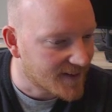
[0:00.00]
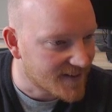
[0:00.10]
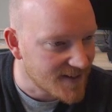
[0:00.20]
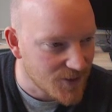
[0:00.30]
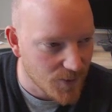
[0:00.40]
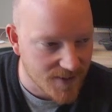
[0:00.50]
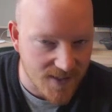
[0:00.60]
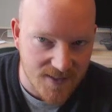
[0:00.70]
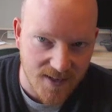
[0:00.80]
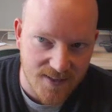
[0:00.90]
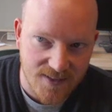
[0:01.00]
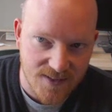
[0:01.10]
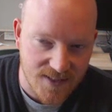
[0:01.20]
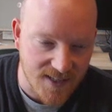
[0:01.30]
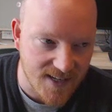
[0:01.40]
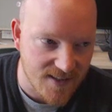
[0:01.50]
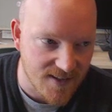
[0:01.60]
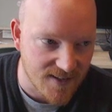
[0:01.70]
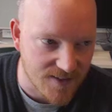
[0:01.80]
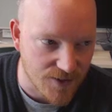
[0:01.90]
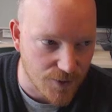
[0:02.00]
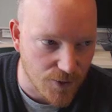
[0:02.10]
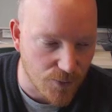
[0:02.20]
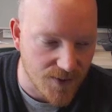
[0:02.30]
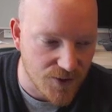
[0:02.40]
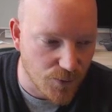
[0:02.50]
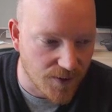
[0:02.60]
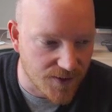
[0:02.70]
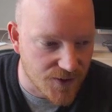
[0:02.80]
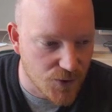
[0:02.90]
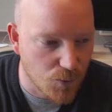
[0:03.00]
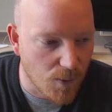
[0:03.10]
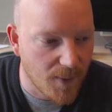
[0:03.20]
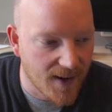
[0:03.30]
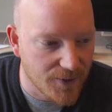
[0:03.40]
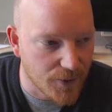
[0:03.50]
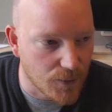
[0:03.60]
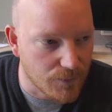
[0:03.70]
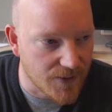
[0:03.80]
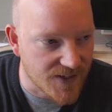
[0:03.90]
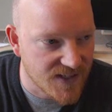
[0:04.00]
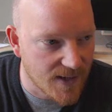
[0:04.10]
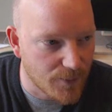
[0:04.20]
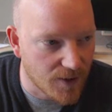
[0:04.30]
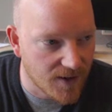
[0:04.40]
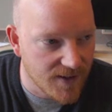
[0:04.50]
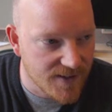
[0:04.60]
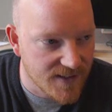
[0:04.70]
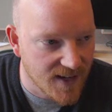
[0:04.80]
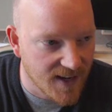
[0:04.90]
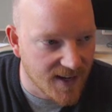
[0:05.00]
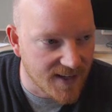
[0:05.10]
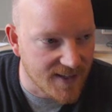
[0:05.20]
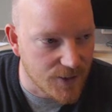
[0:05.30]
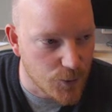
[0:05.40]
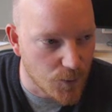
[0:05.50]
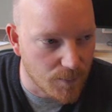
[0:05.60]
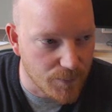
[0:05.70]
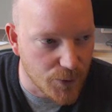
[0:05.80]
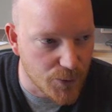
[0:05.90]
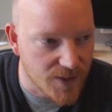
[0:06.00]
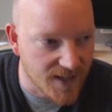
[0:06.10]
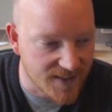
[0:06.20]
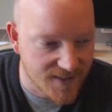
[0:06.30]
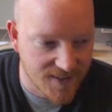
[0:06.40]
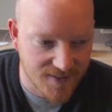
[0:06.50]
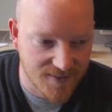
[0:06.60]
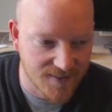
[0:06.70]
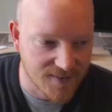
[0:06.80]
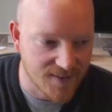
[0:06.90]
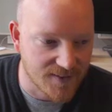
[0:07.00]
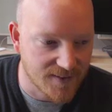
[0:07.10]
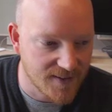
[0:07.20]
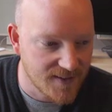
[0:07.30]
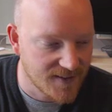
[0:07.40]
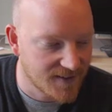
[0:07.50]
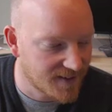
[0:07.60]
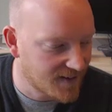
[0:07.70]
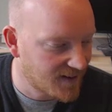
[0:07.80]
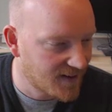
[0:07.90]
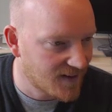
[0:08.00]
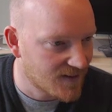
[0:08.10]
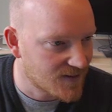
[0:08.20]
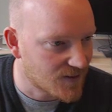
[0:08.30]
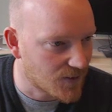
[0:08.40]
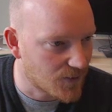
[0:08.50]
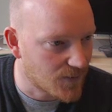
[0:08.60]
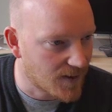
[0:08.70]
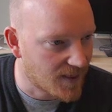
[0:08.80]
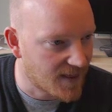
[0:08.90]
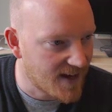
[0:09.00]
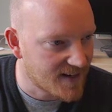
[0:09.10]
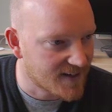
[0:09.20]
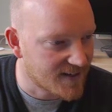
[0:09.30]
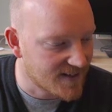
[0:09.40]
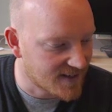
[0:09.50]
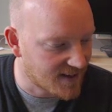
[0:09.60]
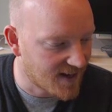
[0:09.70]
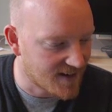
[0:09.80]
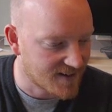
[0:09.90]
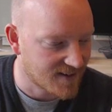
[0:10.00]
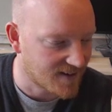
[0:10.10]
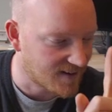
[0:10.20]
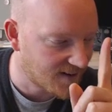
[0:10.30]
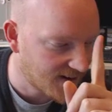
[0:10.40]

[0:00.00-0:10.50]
See, so it's just a key thing to know when you want to swap out of the summarize into a mutate. All right, so that is that. And